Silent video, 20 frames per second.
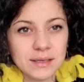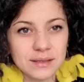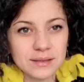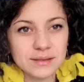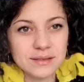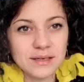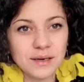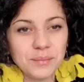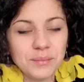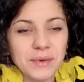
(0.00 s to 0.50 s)

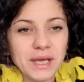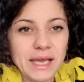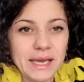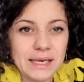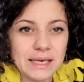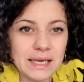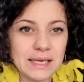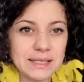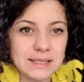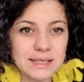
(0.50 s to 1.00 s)
the
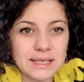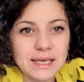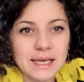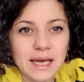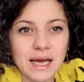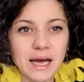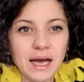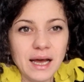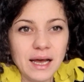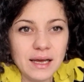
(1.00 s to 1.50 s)
main
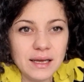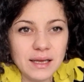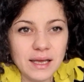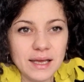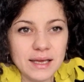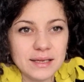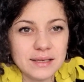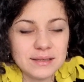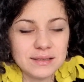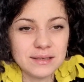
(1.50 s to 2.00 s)
idea
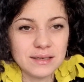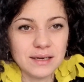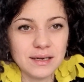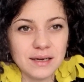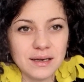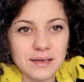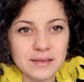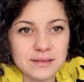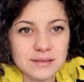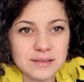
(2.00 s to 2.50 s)
and
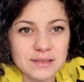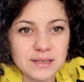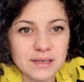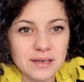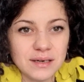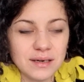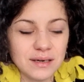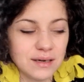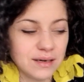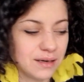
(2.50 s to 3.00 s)

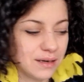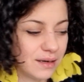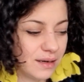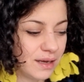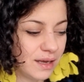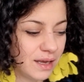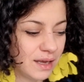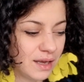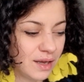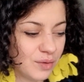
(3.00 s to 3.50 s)
the
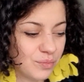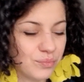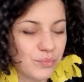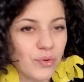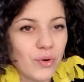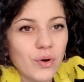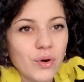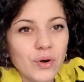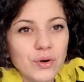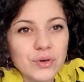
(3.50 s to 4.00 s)

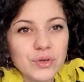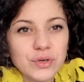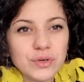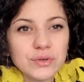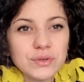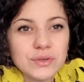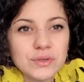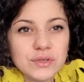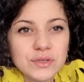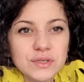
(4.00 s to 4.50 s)
more
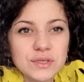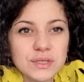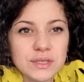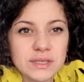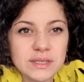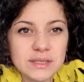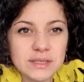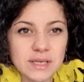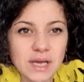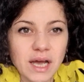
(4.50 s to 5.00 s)

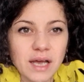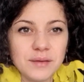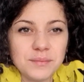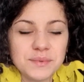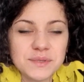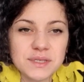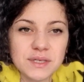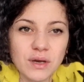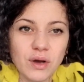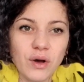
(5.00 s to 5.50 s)
used
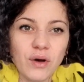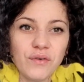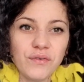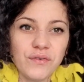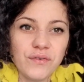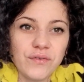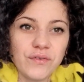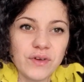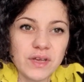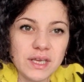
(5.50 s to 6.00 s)
types of
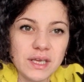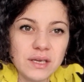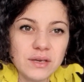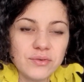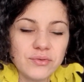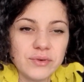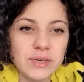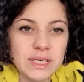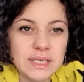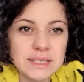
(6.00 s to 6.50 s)

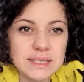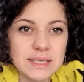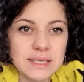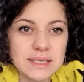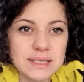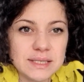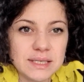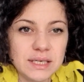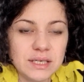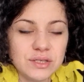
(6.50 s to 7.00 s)

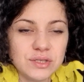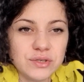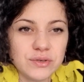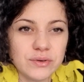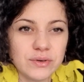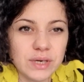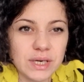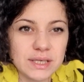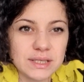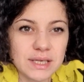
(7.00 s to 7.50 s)
increases into
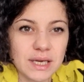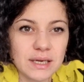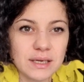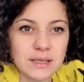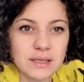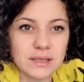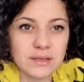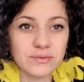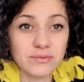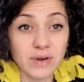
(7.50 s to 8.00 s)

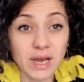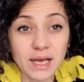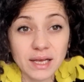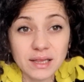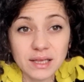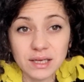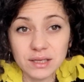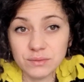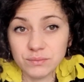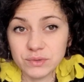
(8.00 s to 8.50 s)
rectangle
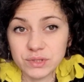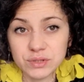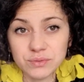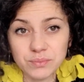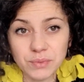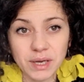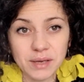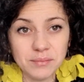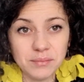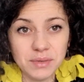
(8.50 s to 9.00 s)
raglan, which
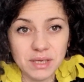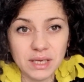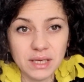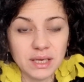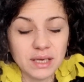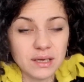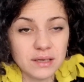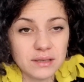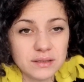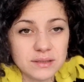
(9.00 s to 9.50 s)
might
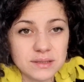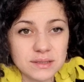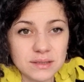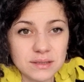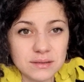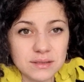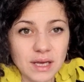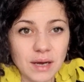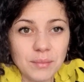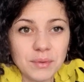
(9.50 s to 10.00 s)
be
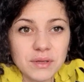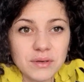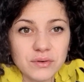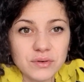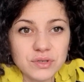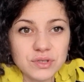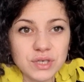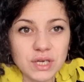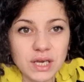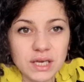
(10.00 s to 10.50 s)
double
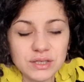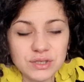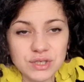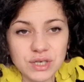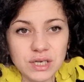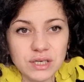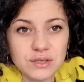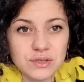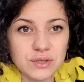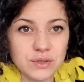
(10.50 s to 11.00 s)
crochet,
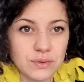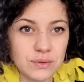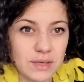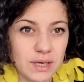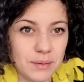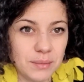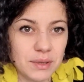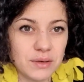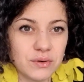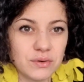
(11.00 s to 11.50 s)
chain 2
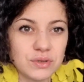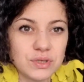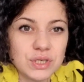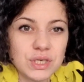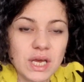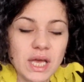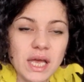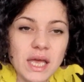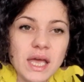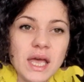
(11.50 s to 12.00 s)
double
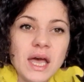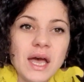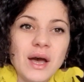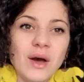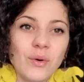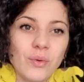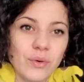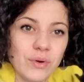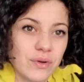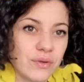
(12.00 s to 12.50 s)
crochet,
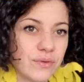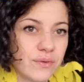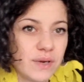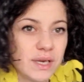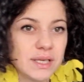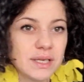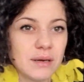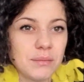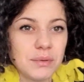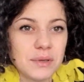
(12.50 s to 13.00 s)
or
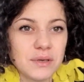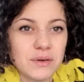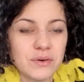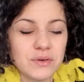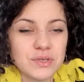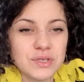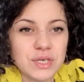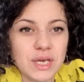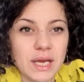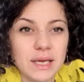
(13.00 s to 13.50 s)
3 double
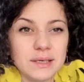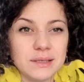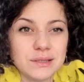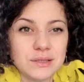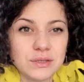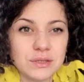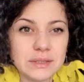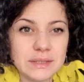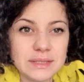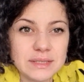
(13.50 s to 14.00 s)
crochet
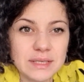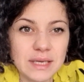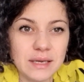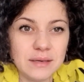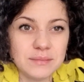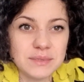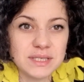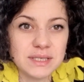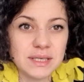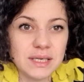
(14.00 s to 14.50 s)
into the
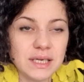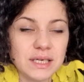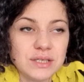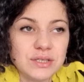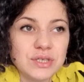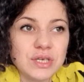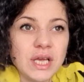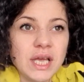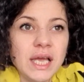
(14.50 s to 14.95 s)
same stitch,